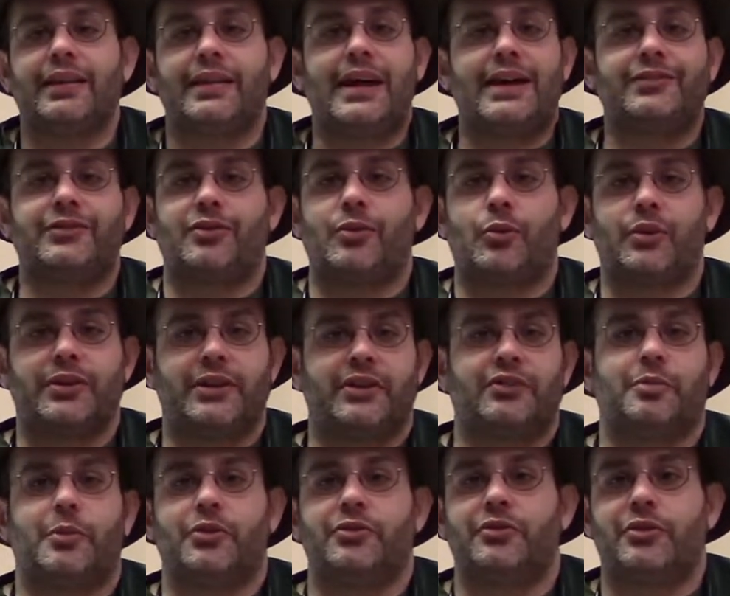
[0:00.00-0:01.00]
That's the one
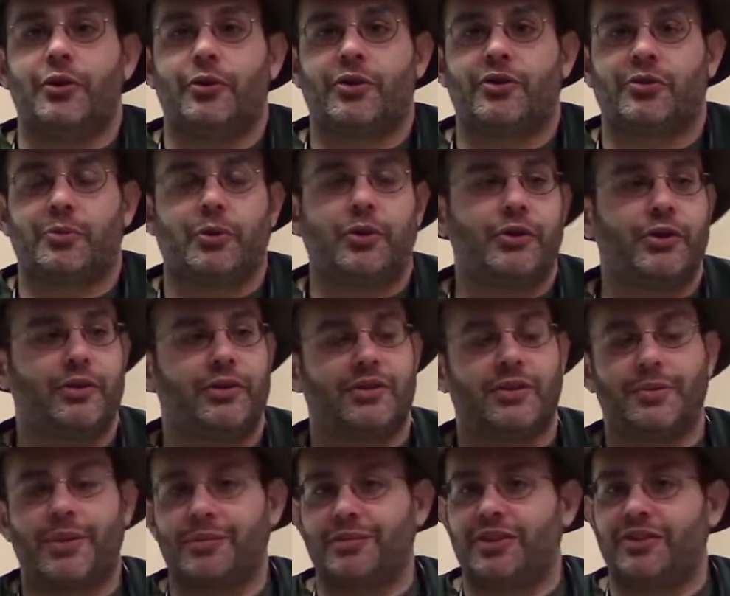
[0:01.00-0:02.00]
that's most noticeable. You
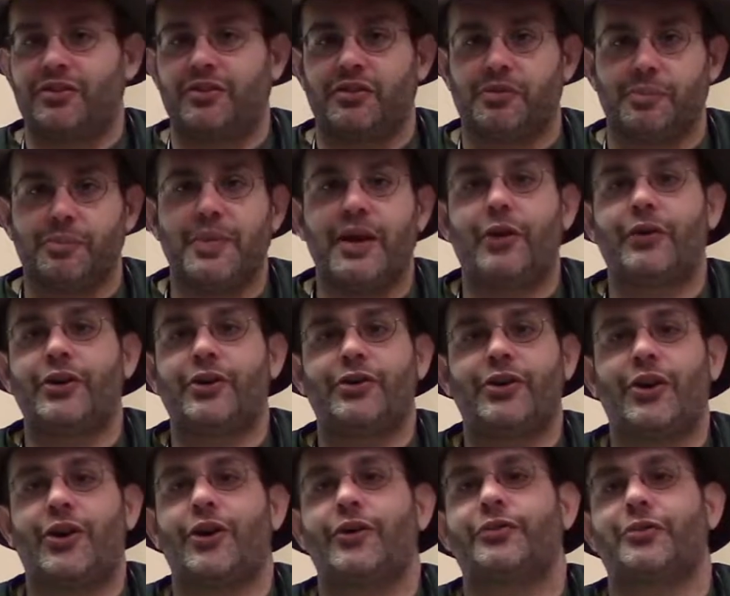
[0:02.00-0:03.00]
sometimes can smell your
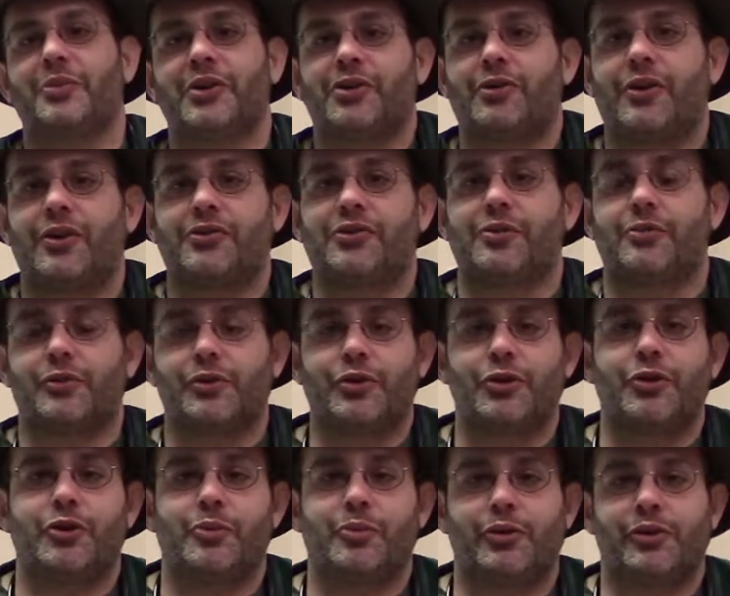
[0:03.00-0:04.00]
dog from across the
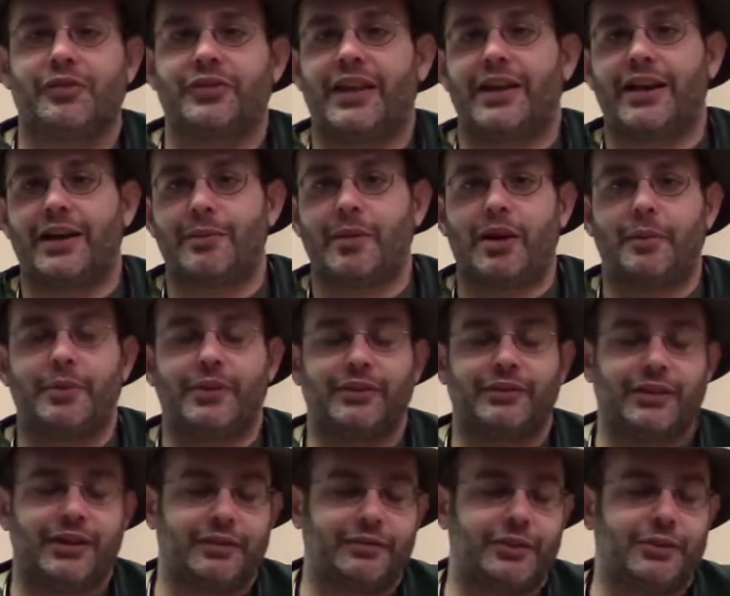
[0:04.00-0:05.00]
room, or if they come up
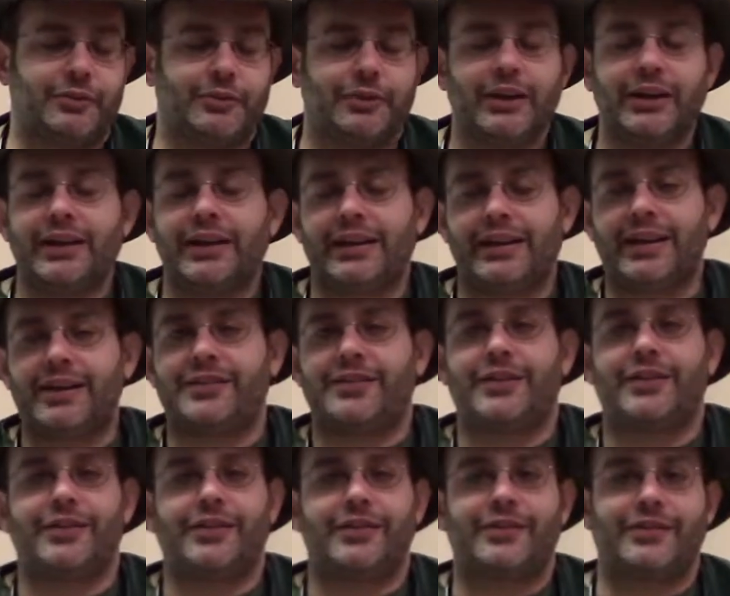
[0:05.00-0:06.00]
and give you
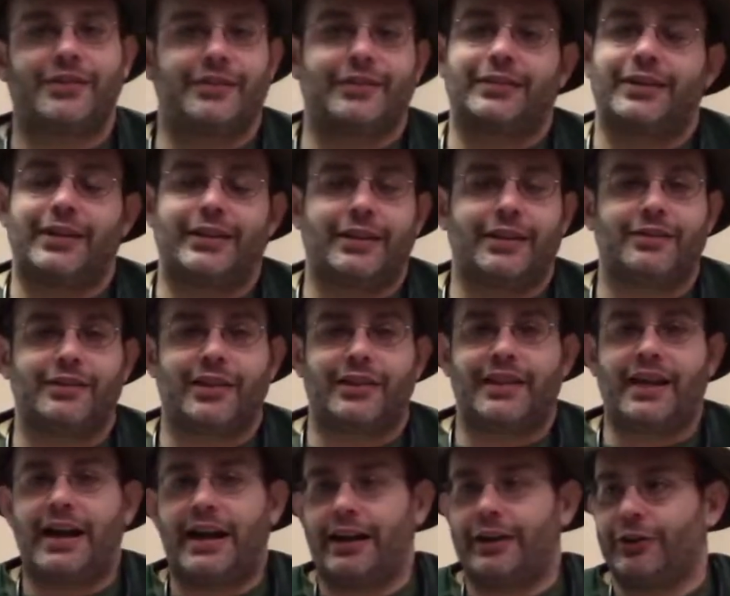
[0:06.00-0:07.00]
kisses and things like
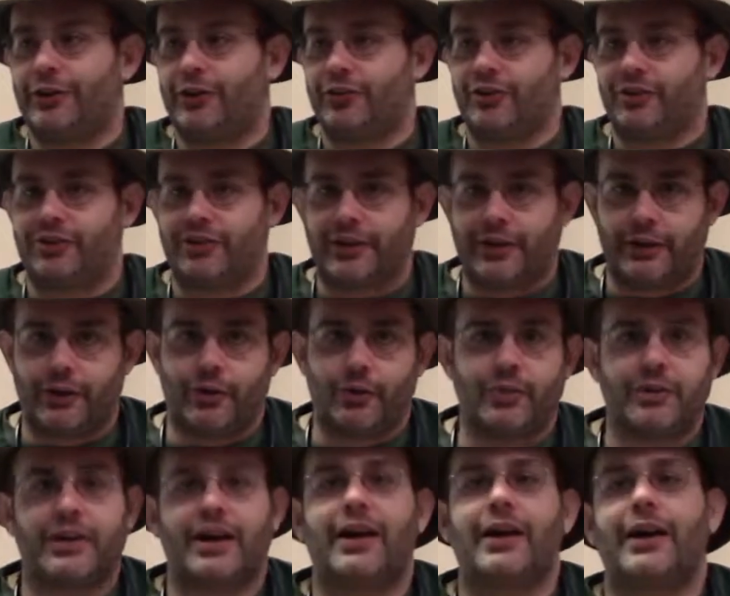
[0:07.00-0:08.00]
that, and you're just like,
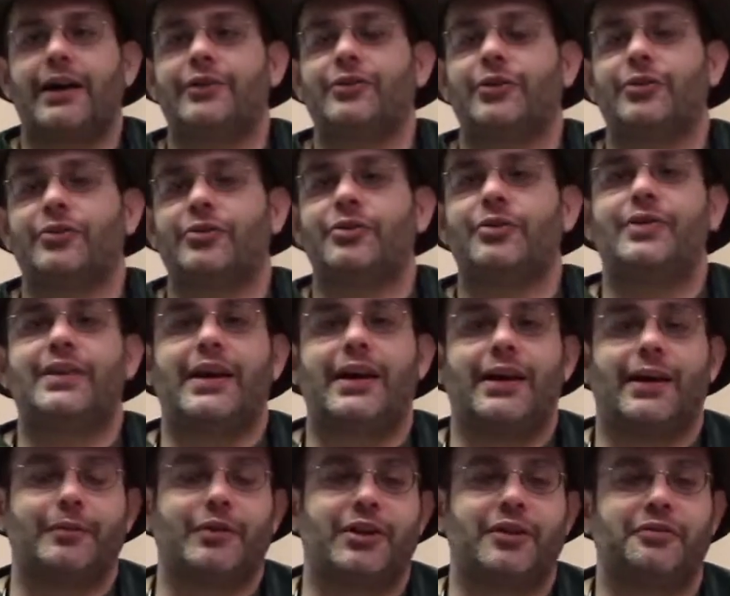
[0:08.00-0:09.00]
oh God, don't do
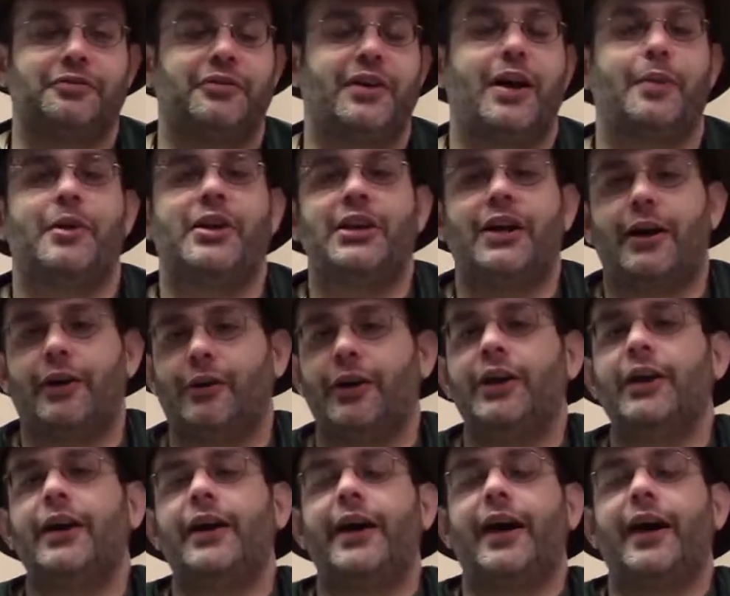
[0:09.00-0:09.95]
that, I'm going to vomit now.